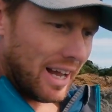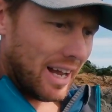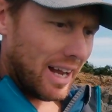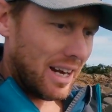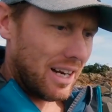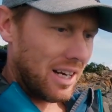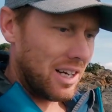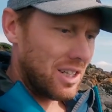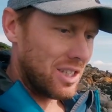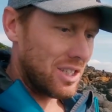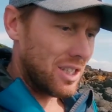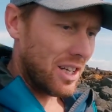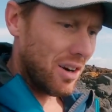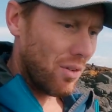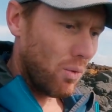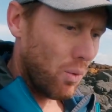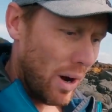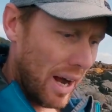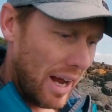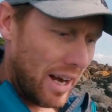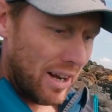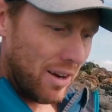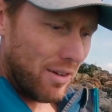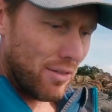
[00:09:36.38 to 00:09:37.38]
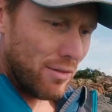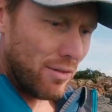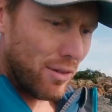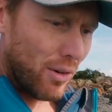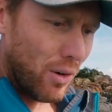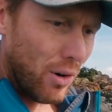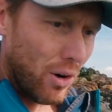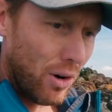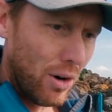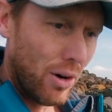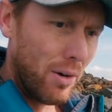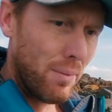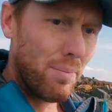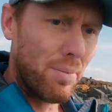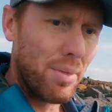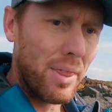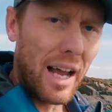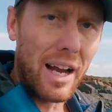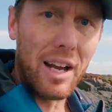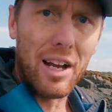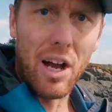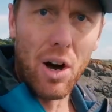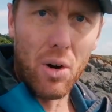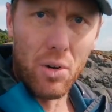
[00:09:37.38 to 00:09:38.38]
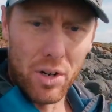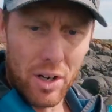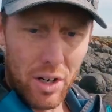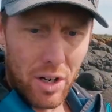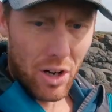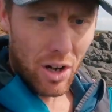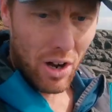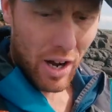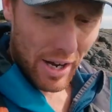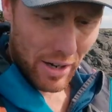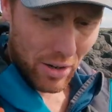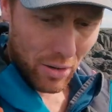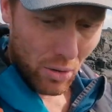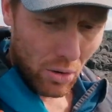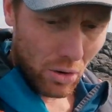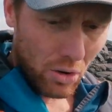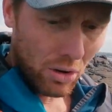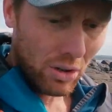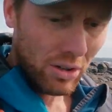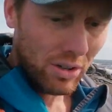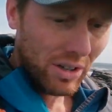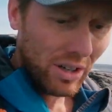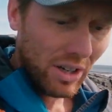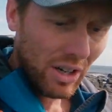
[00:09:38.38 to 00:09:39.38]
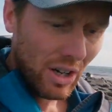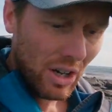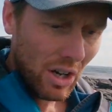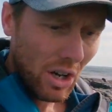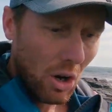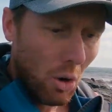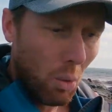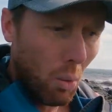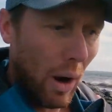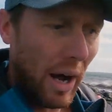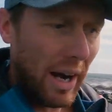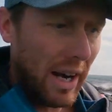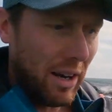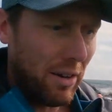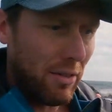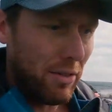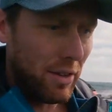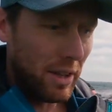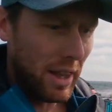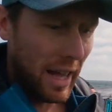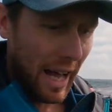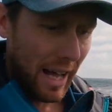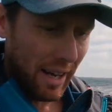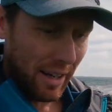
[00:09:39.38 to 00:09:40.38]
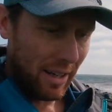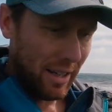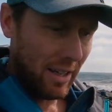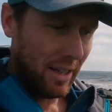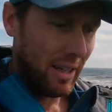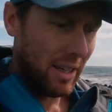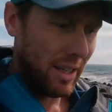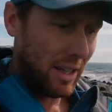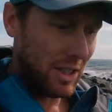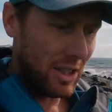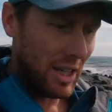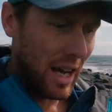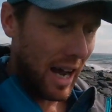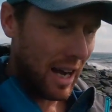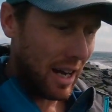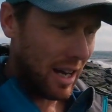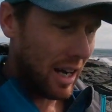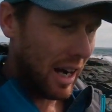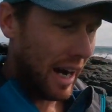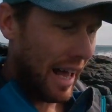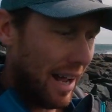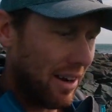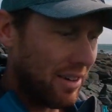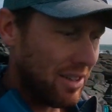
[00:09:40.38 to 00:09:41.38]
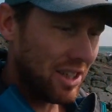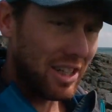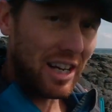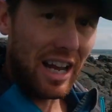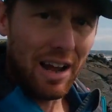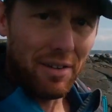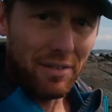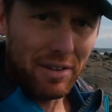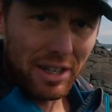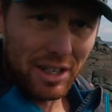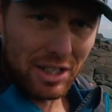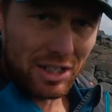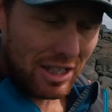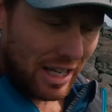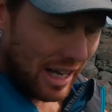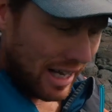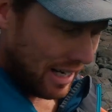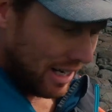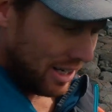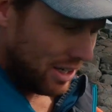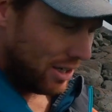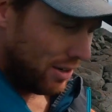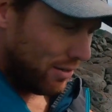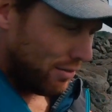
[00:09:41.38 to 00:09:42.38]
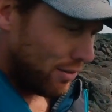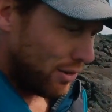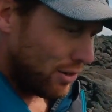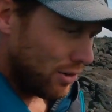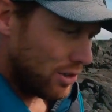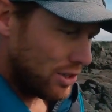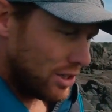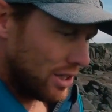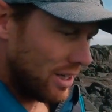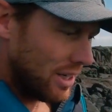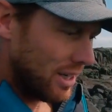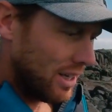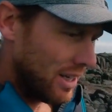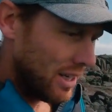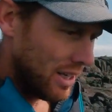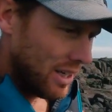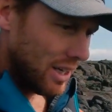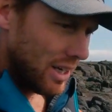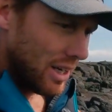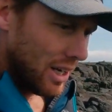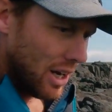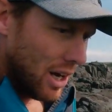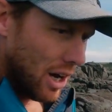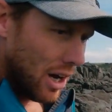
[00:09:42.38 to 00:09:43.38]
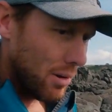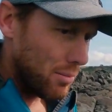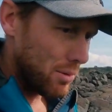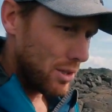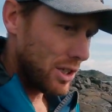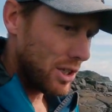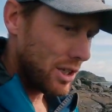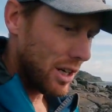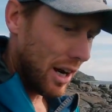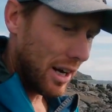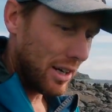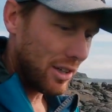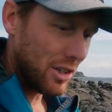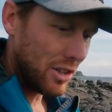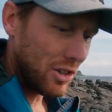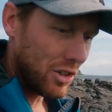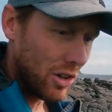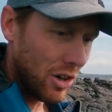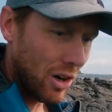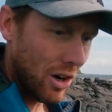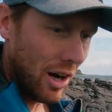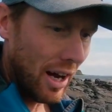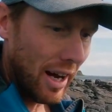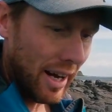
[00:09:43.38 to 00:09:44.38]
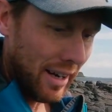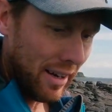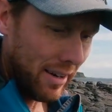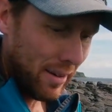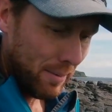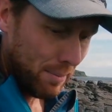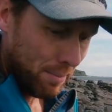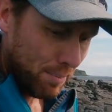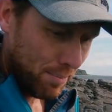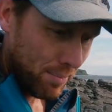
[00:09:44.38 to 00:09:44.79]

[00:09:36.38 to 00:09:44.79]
and instead of waiting for that golden light or waiting for that dark cloud to cover the sun and diffuse it, I'm just going to try